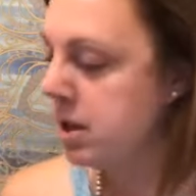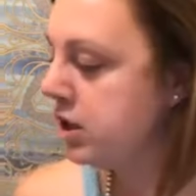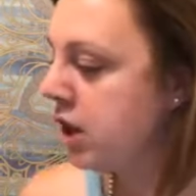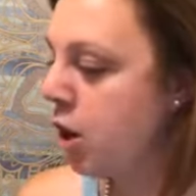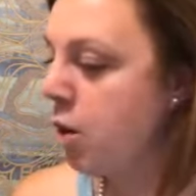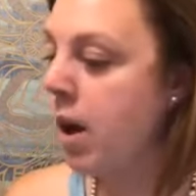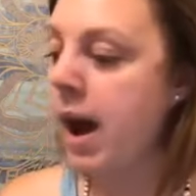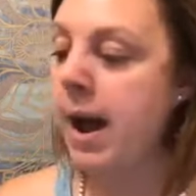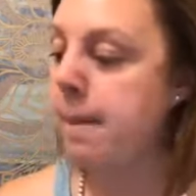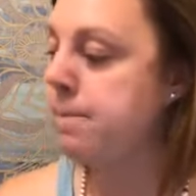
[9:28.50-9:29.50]

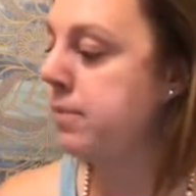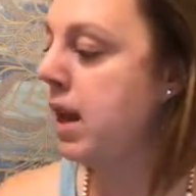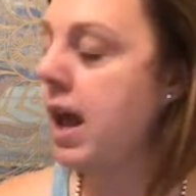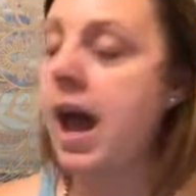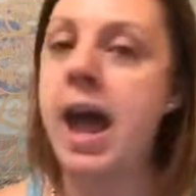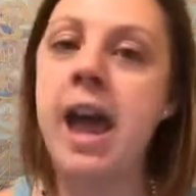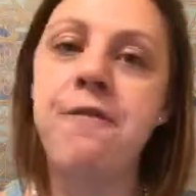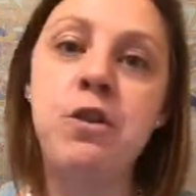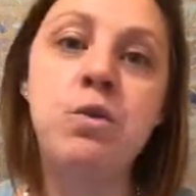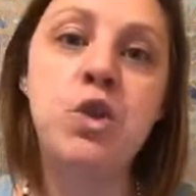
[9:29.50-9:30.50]
So
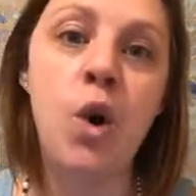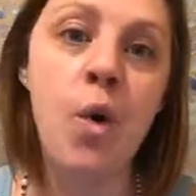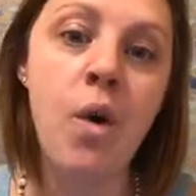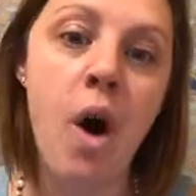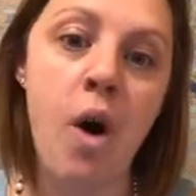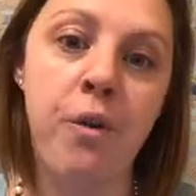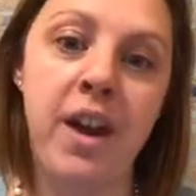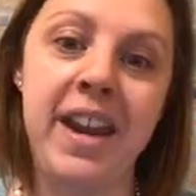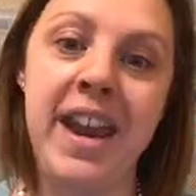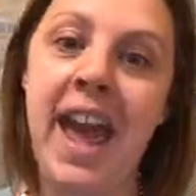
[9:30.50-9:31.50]
if you don't
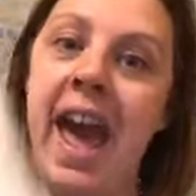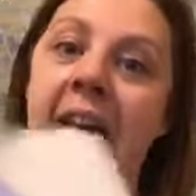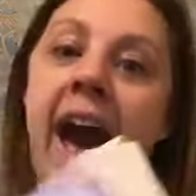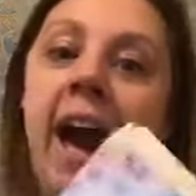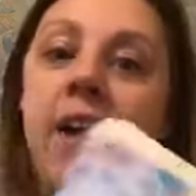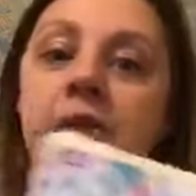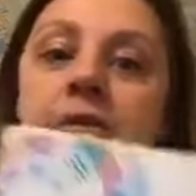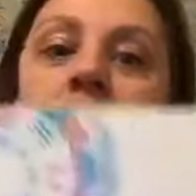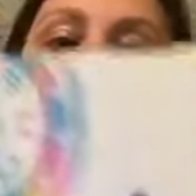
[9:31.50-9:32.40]
already have